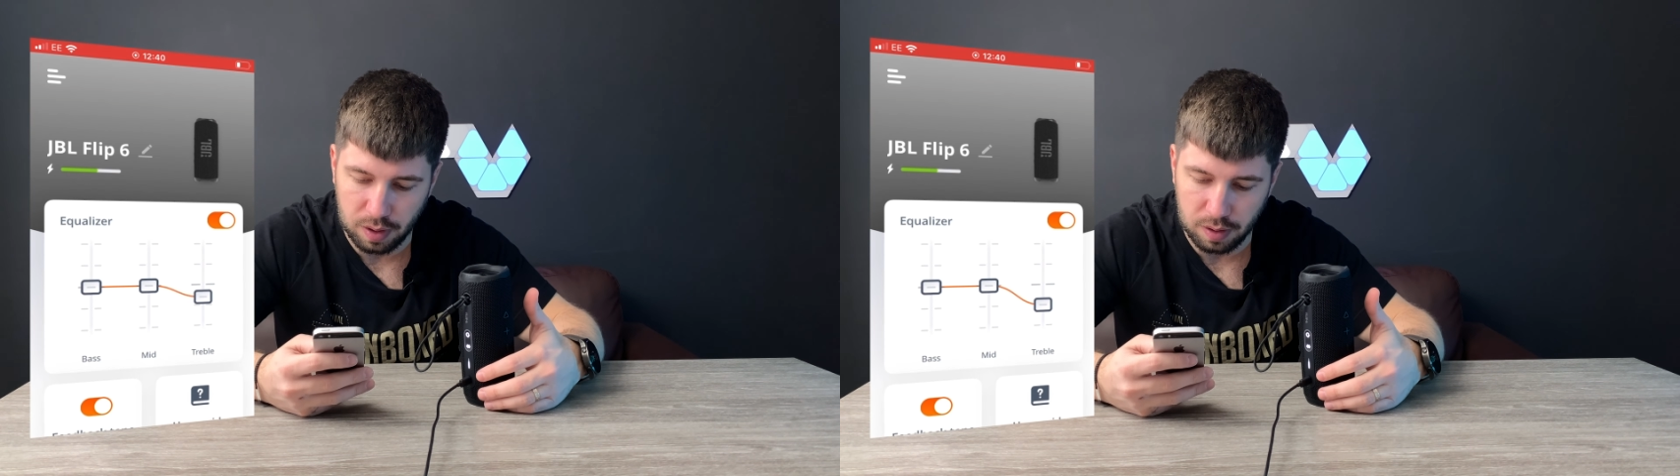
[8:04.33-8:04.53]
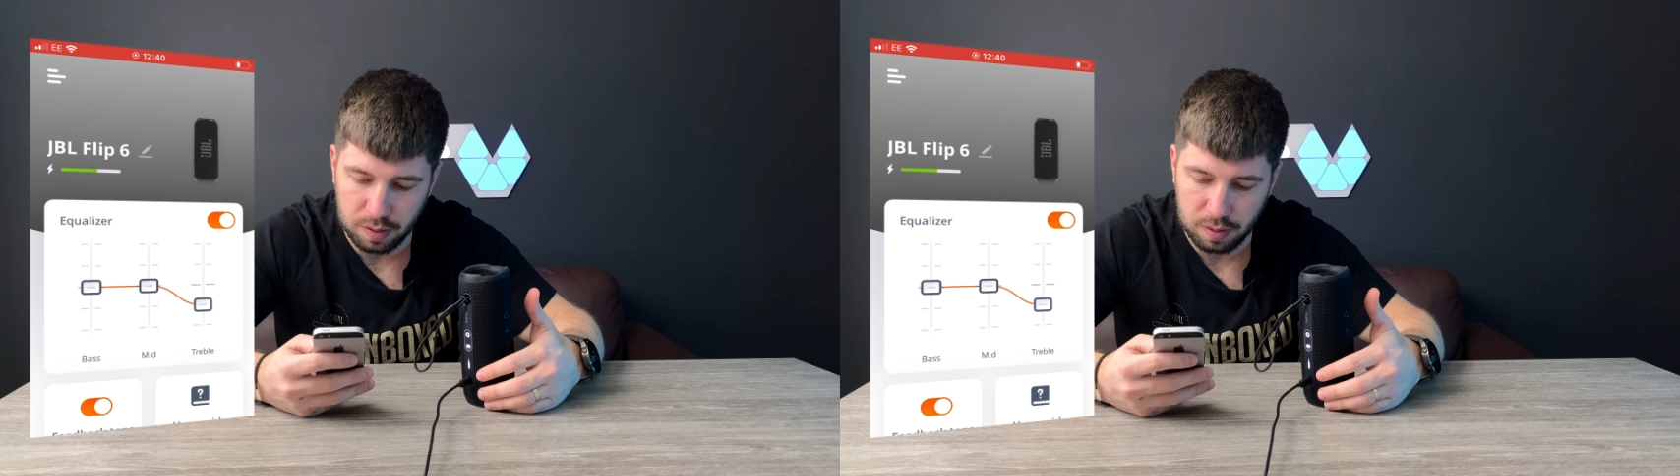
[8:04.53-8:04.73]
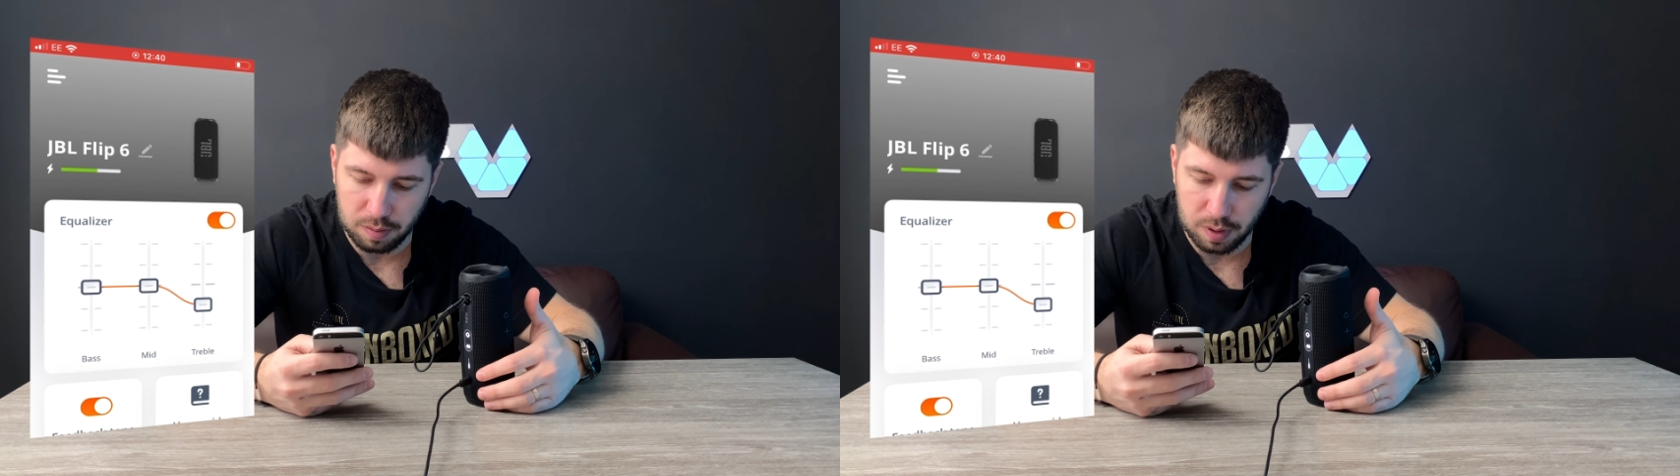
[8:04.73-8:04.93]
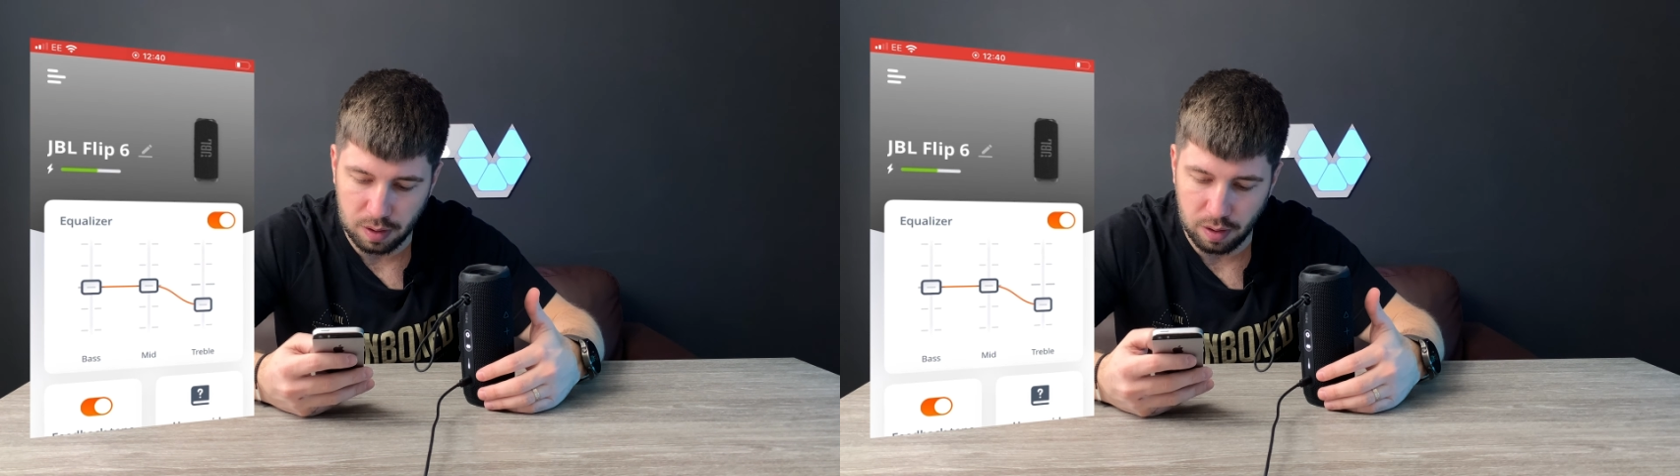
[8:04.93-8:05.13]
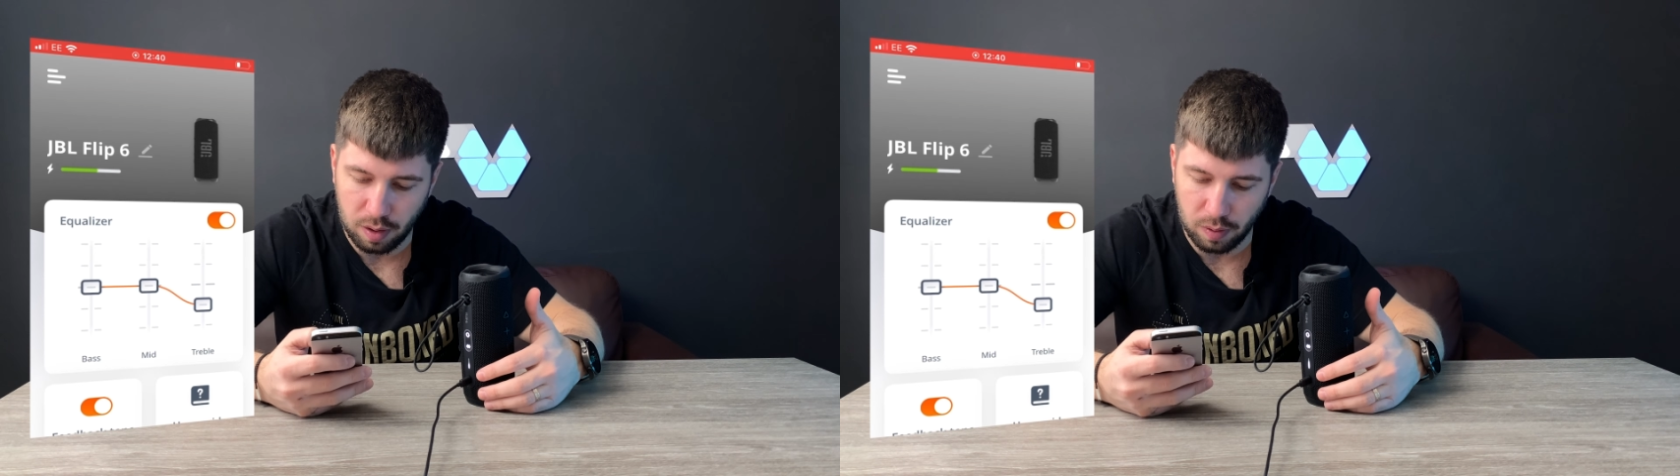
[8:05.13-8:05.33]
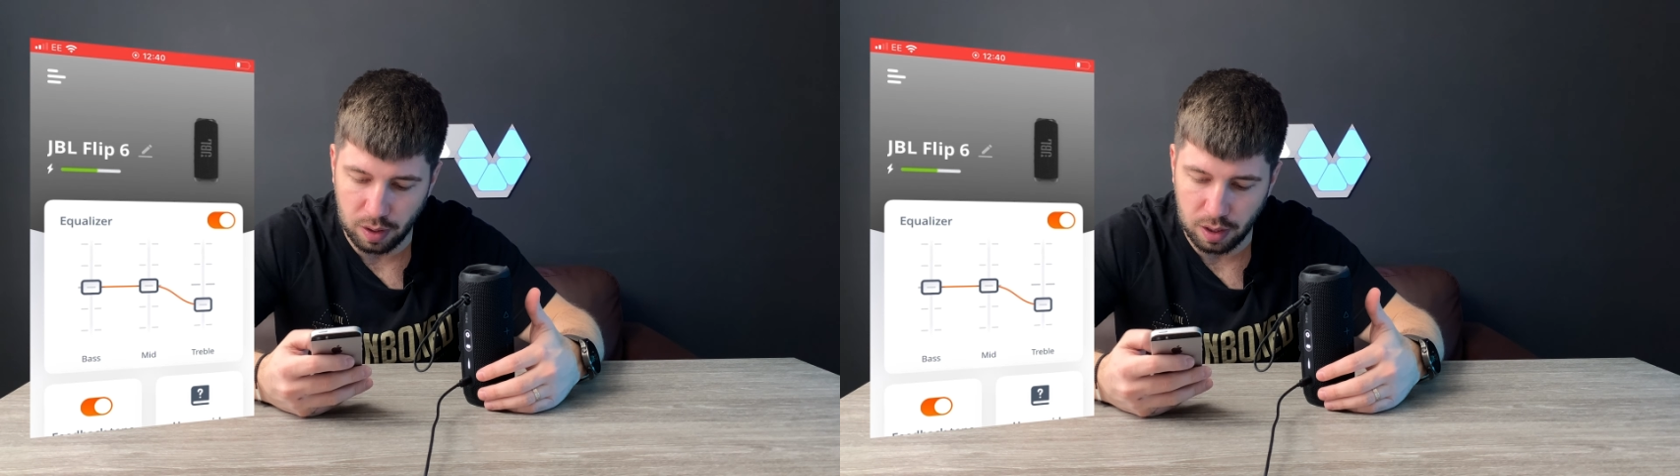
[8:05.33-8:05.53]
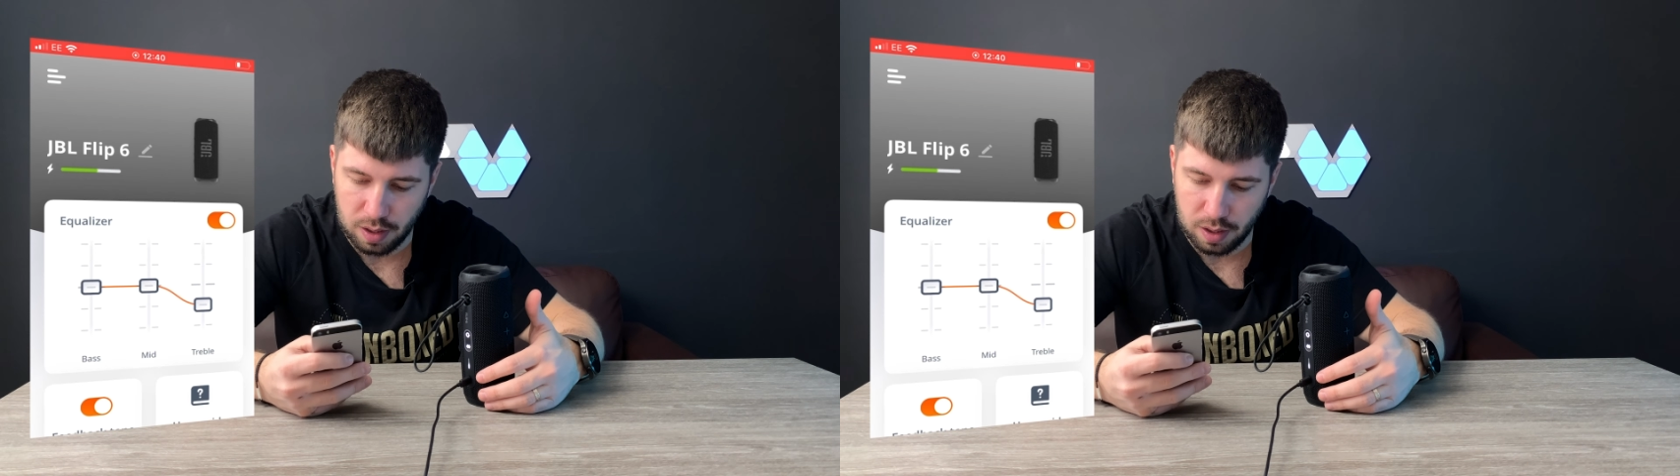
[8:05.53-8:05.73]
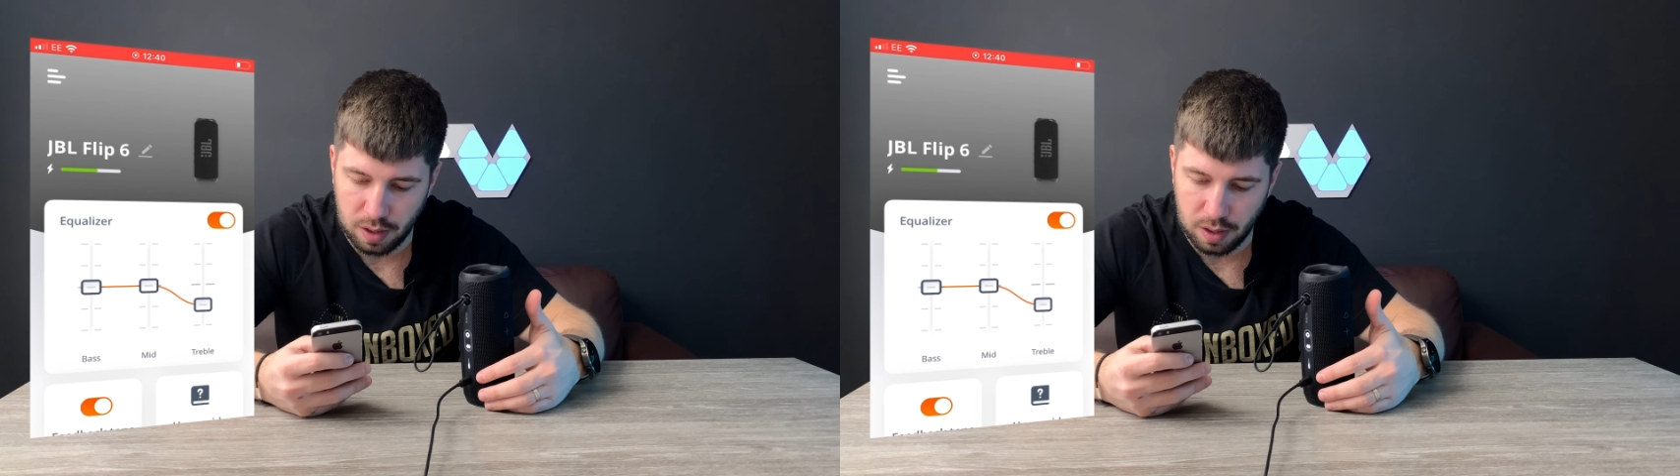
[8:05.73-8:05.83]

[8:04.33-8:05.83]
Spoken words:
a little bit lower.